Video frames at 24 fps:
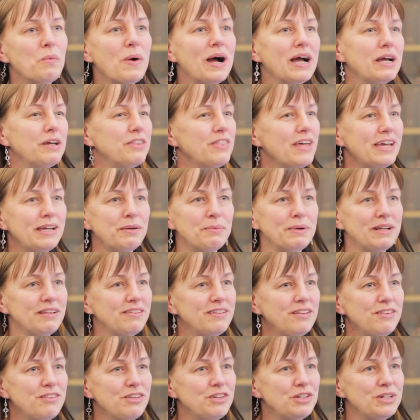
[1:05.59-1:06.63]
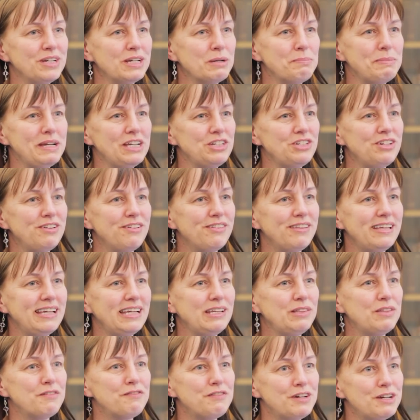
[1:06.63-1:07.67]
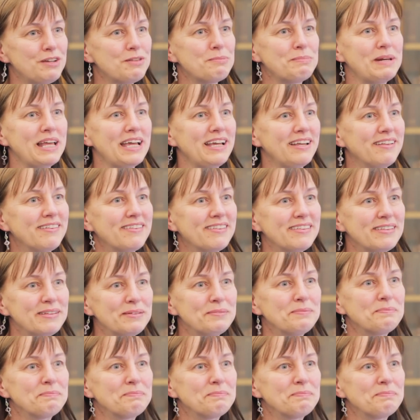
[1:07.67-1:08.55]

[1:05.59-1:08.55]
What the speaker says: why they went into doing a PGCE in the first place.